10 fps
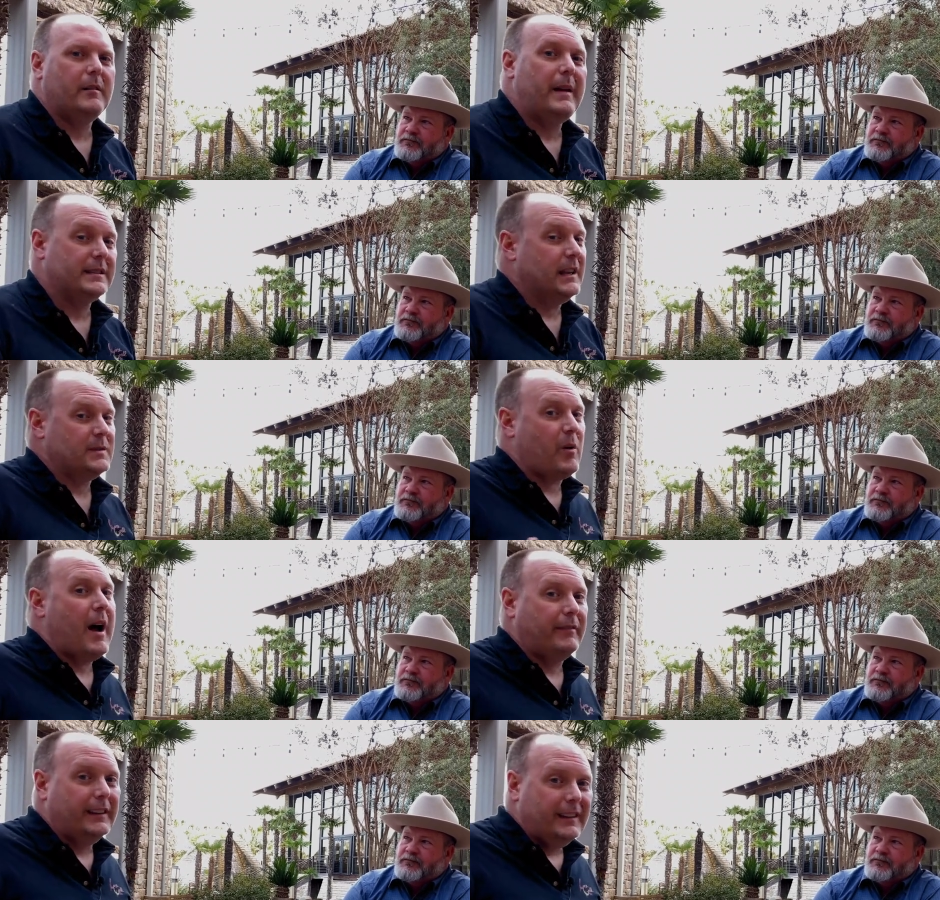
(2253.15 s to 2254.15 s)
Speaker 1: makes less
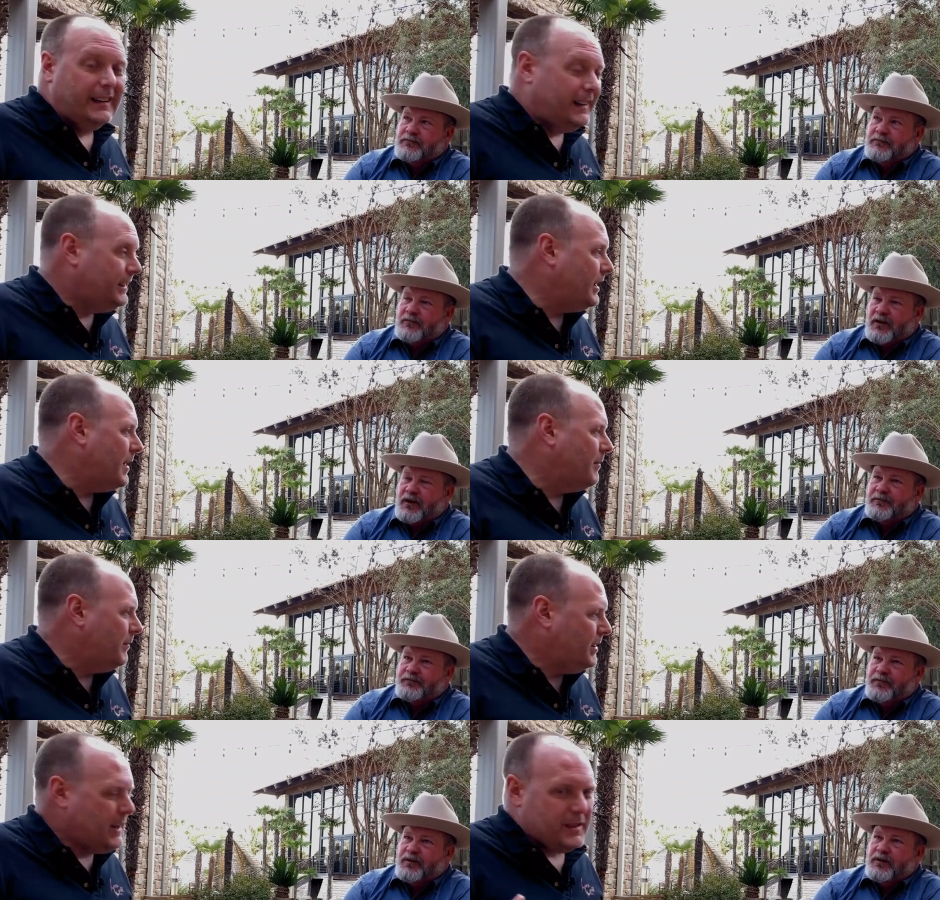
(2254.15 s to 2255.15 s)
profit. You
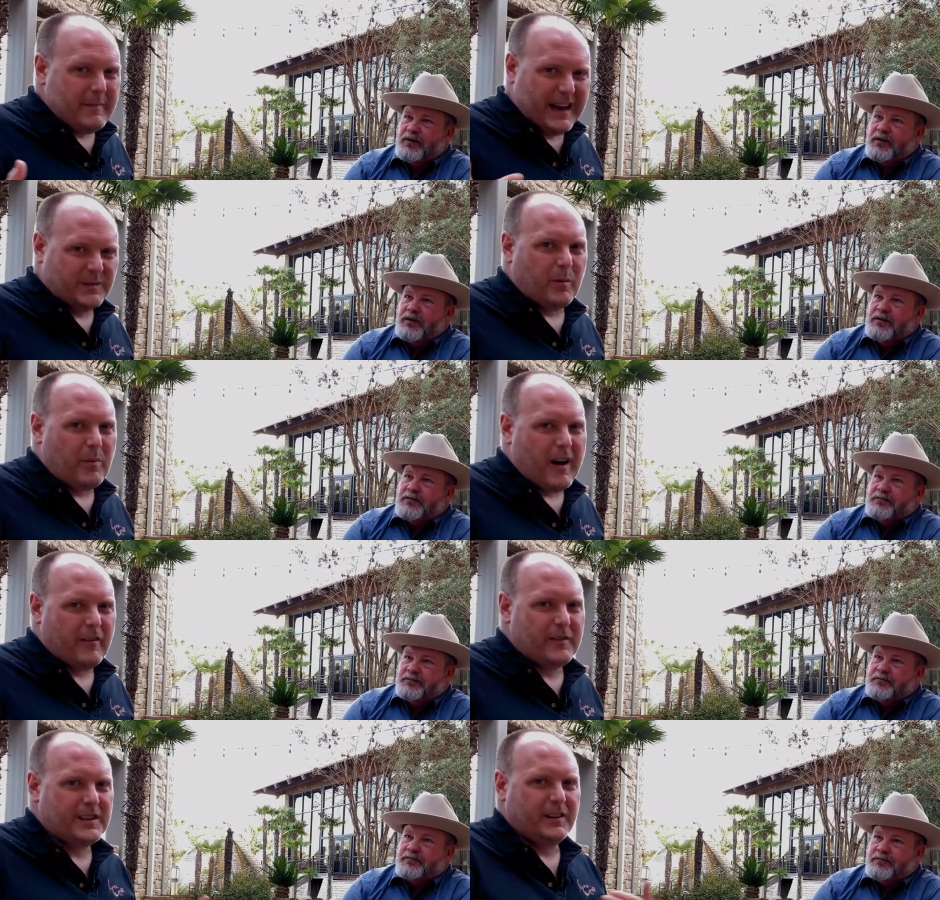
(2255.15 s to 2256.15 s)
get you get the maximum
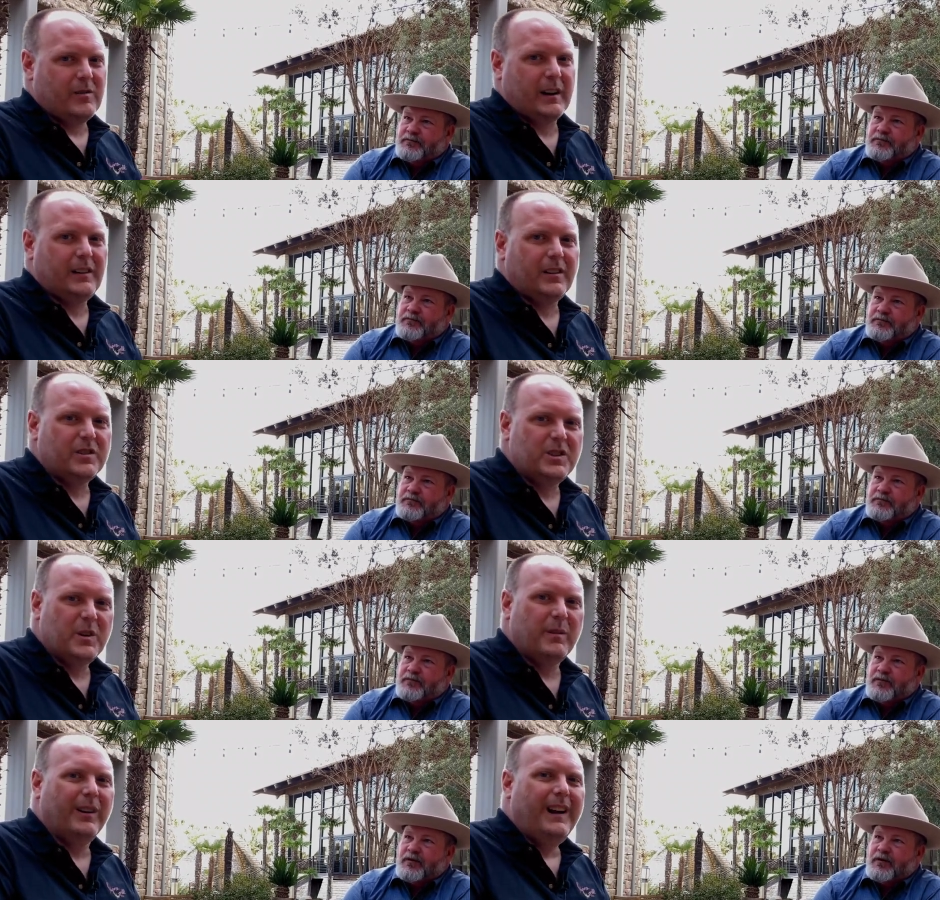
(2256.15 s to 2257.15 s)
profit of selling directly to
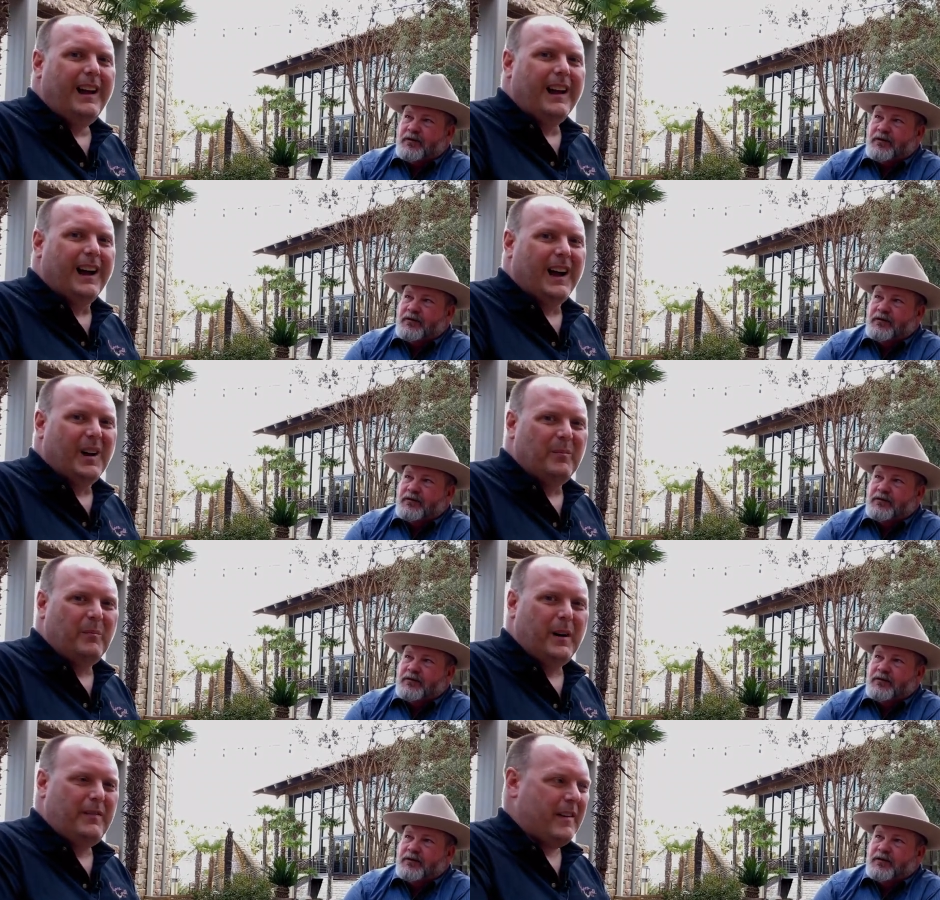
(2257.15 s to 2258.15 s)
consumer, um,
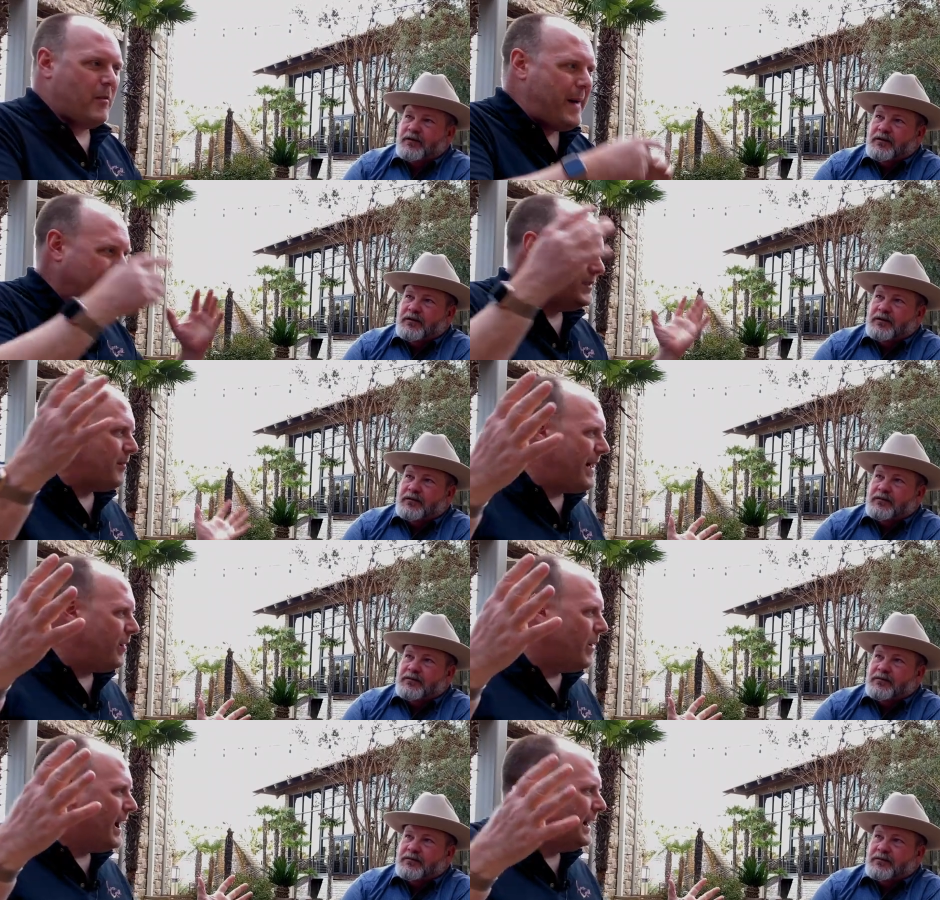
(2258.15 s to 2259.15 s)
but if you have a massive amount
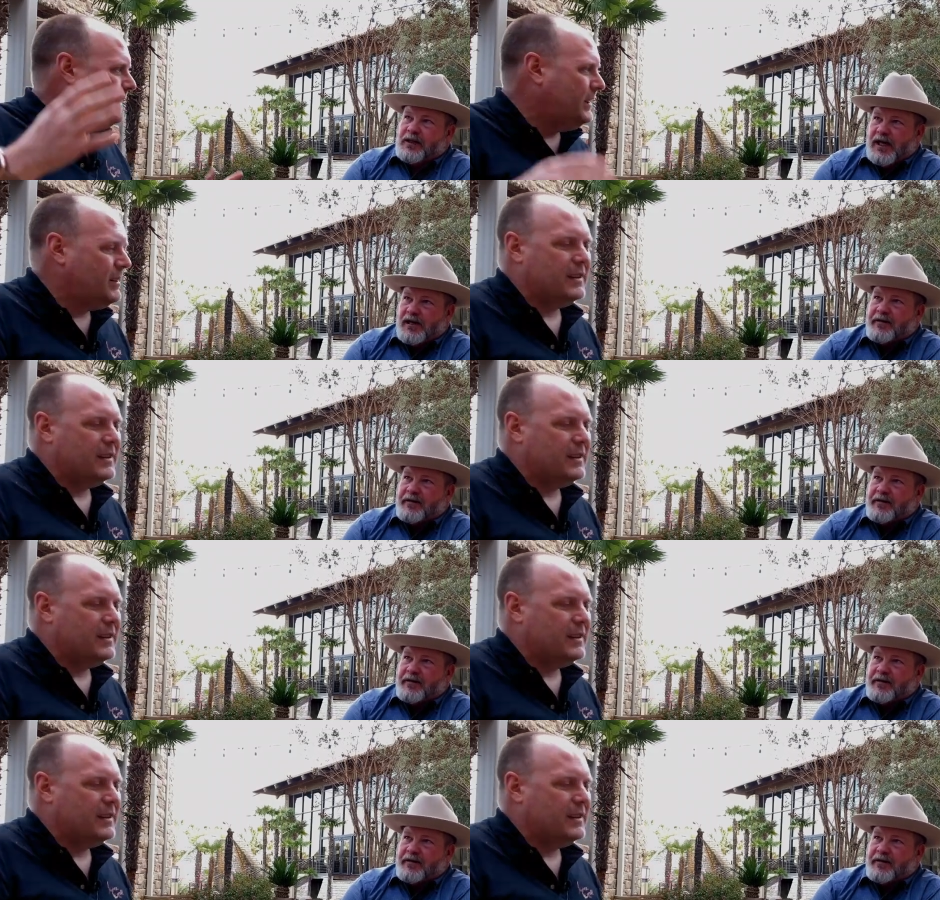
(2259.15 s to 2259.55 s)
of wine, yeah